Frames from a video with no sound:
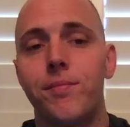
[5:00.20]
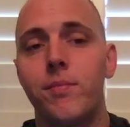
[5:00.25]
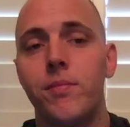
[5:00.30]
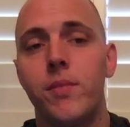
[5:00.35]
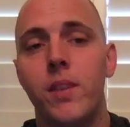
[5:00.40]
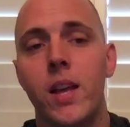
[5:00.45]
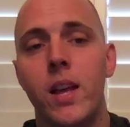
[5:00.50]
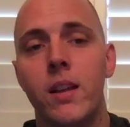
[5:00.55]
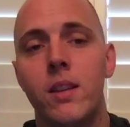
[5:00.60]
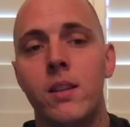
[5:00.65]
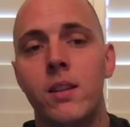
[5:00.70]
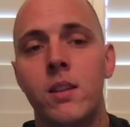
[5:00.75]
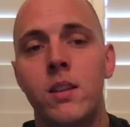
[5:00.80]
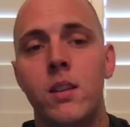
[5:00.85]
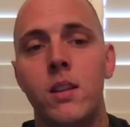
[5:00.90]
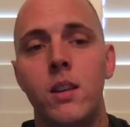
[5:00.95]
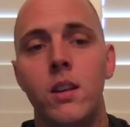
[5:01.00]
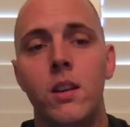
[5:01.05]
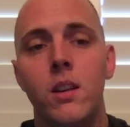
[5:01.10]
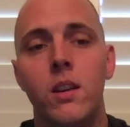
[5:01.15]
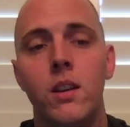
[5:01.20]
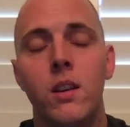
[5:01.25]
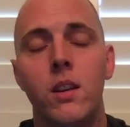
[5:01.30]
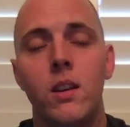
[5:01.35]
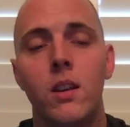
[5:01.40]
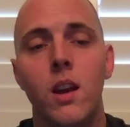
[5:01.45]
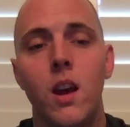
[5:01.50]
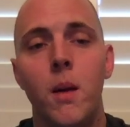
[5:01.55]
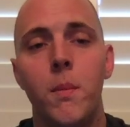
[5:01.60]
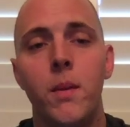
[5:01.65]
let's see.
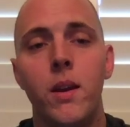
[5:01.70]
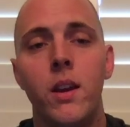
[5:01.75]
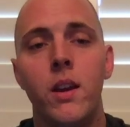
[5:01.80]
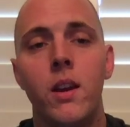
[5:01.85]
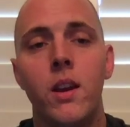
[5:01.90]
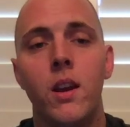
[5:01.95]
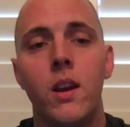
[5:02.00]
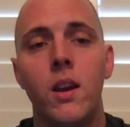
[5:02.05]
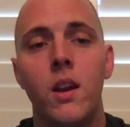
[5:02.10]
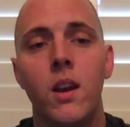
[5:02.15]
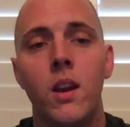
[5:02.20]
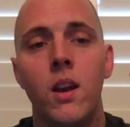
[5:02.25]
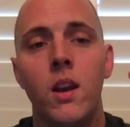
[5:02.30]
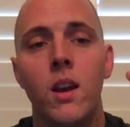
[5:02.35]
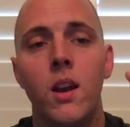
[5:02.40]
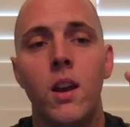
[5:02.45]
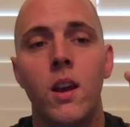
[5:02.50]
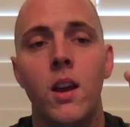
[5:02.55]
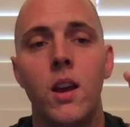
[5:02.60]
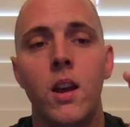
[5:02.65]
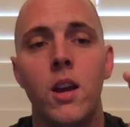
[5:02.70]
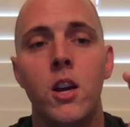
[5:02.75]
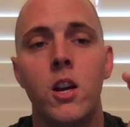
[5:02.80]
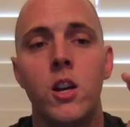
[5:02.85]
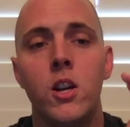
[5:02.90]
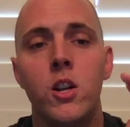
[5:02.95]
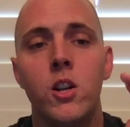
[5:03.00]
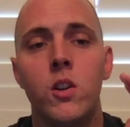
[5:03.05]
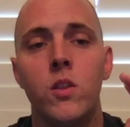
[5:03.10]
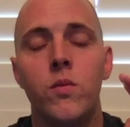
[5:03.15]
I mean,
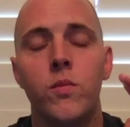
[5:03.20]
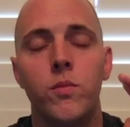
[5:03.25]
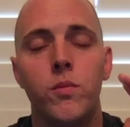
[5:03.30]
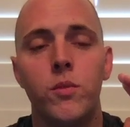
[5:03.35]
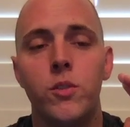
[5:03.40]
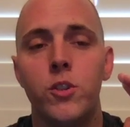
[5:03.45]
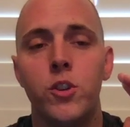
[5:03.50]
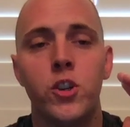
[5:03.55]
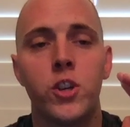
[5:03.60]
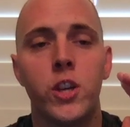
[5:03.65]
just